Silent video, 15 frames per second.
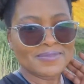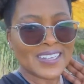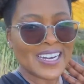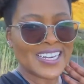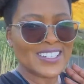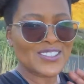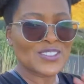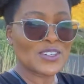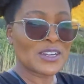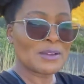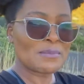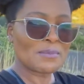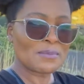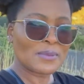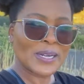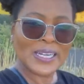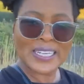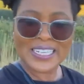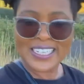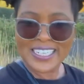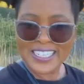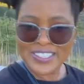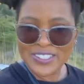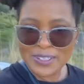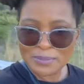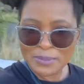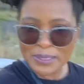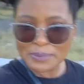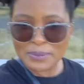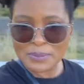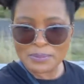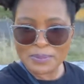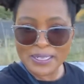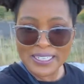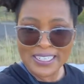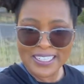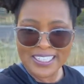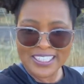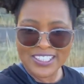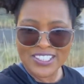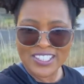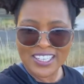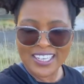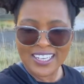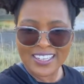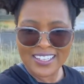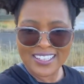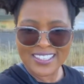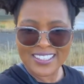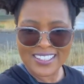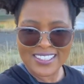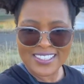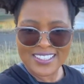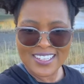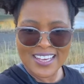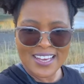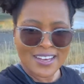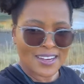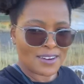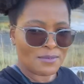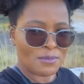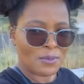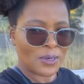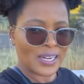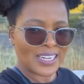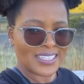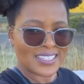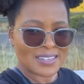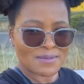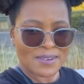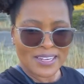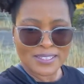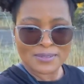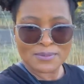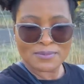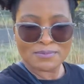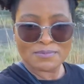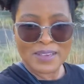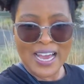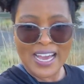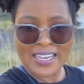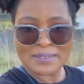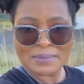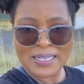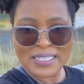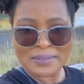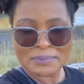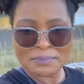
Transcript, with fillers: enjoying mother nature baby mother nature look at this Muela Dam right behind me